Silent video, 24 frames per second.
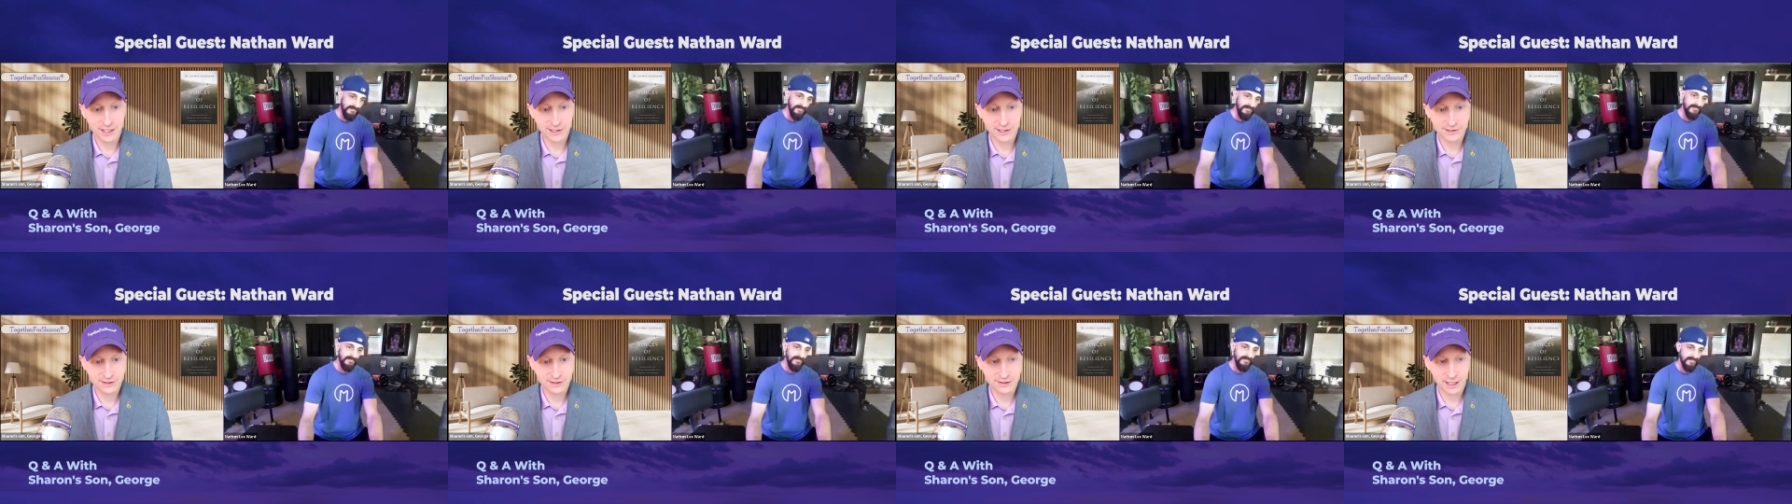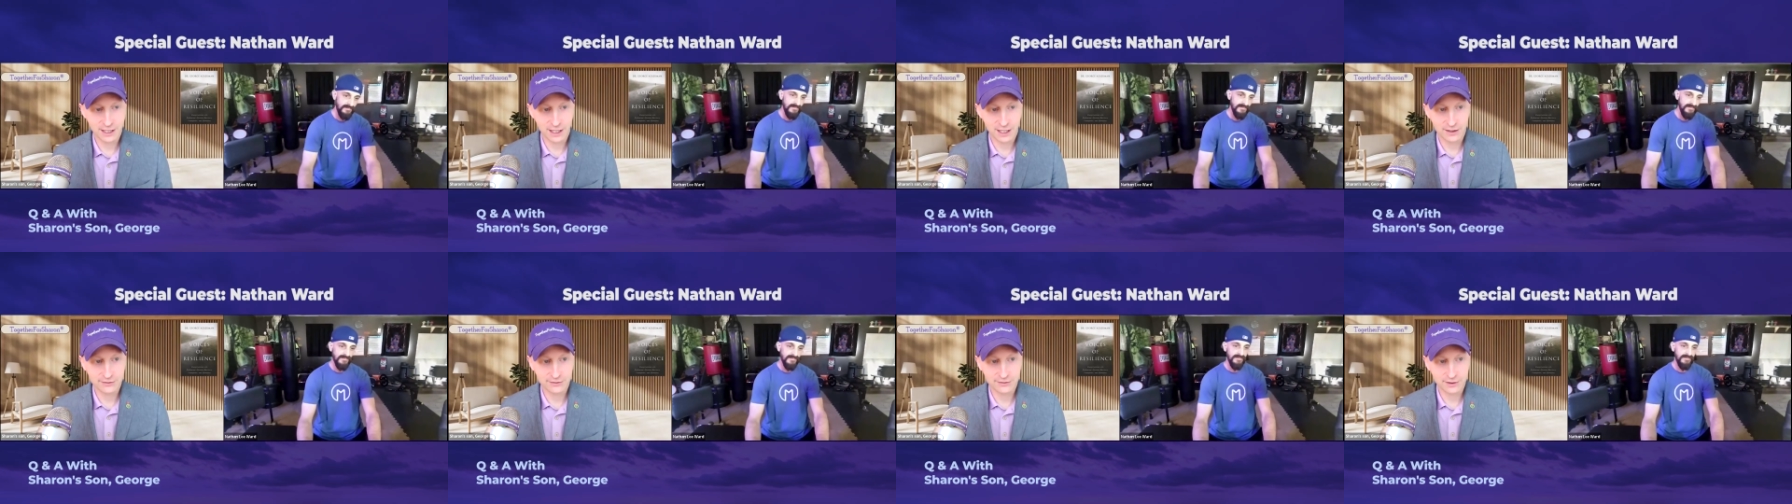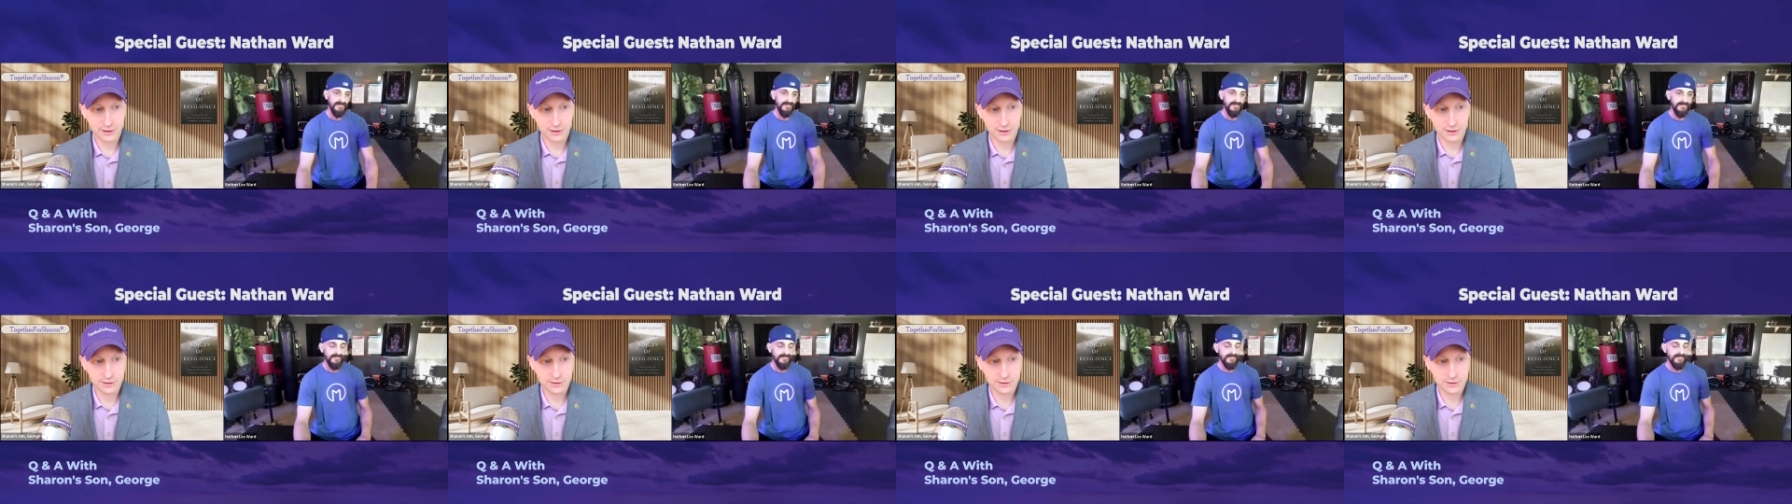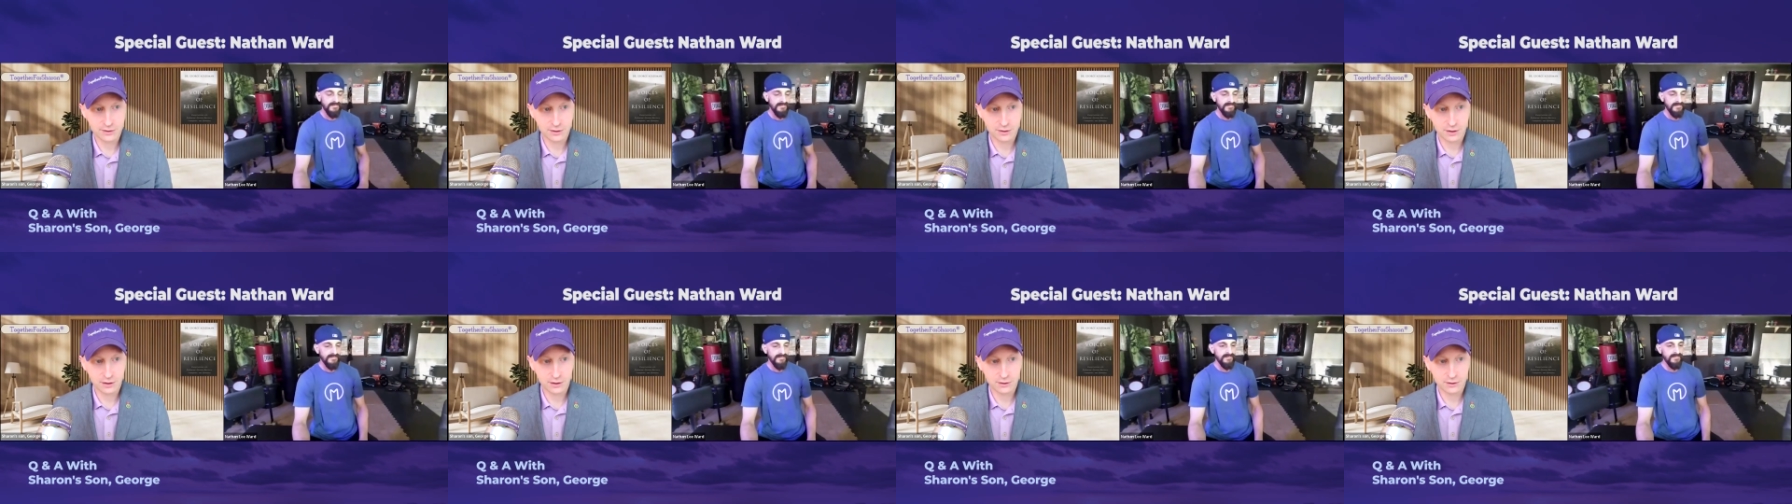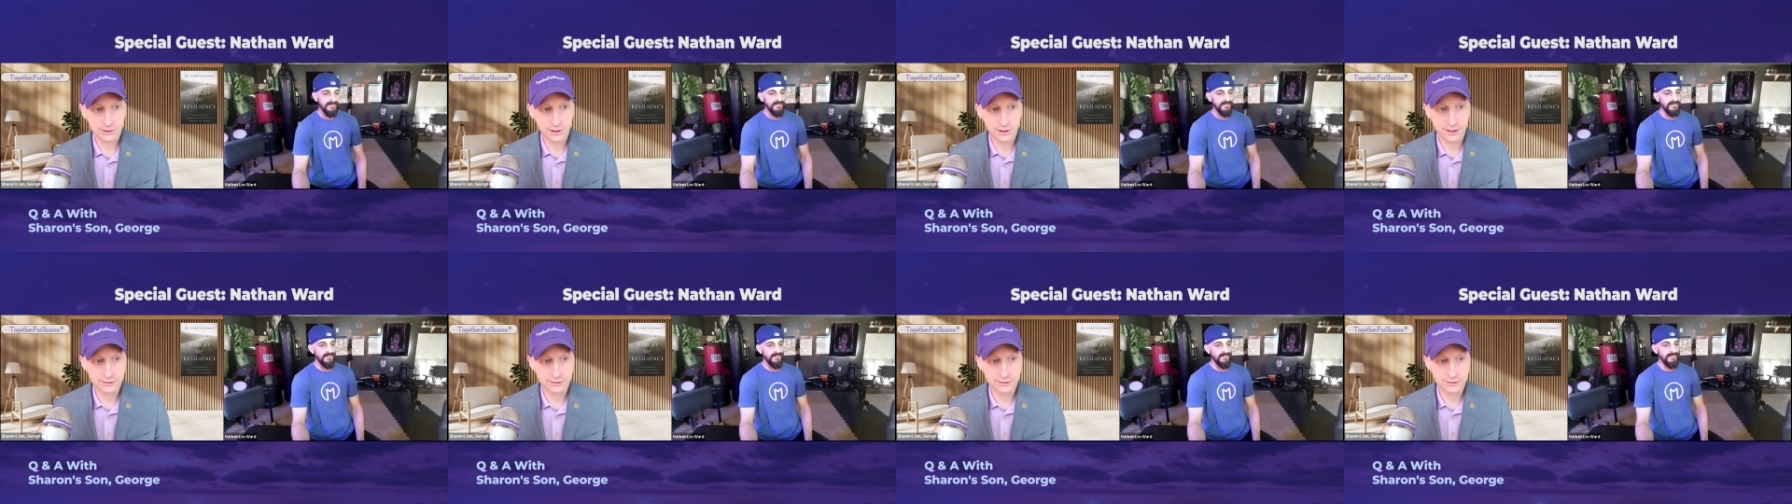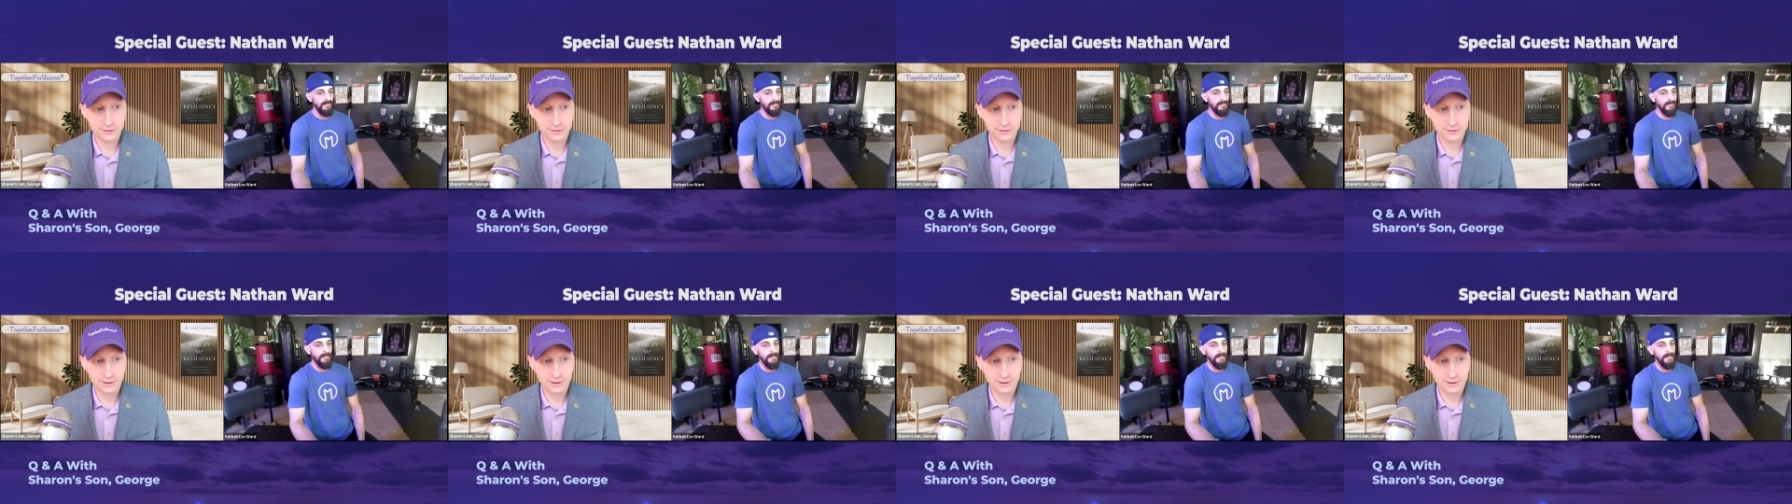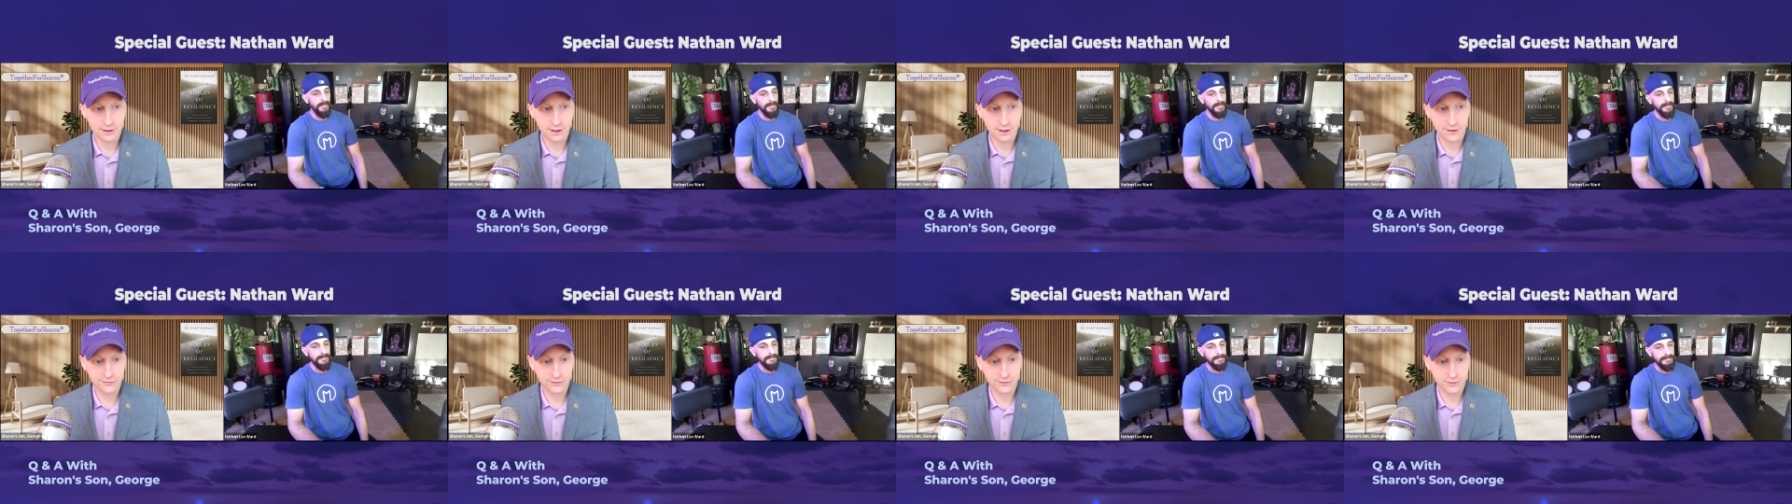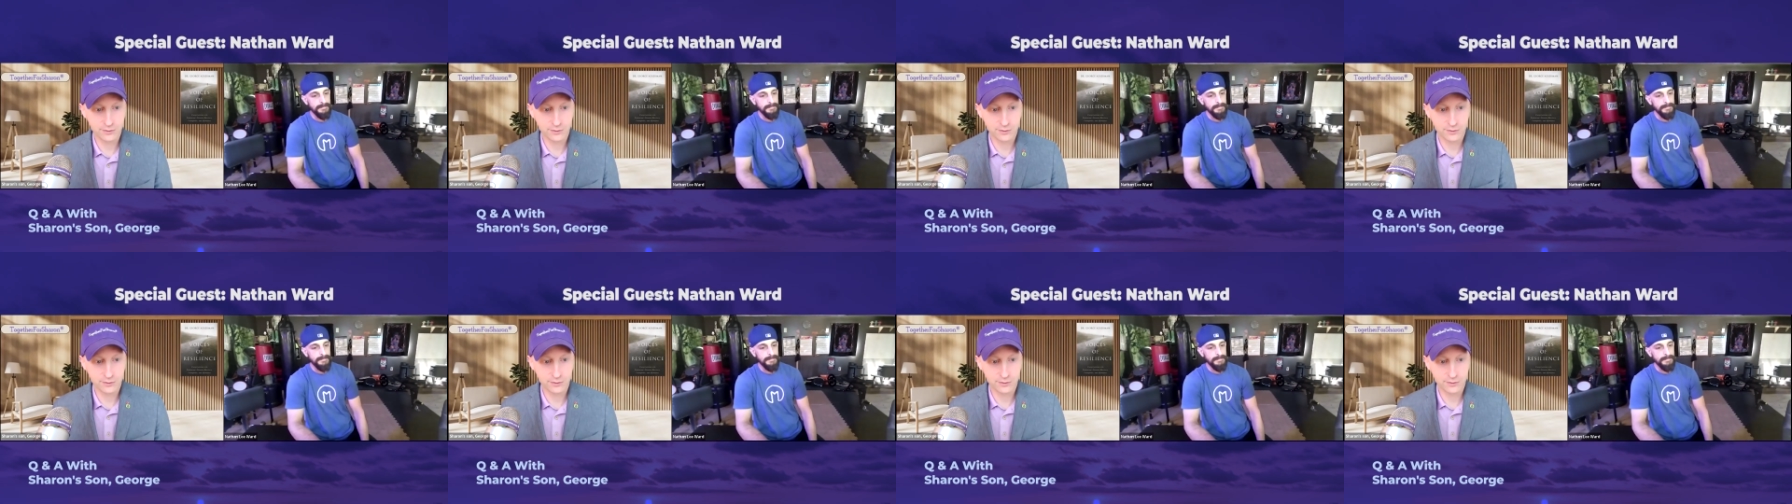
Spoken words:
organizations out there. It's great to see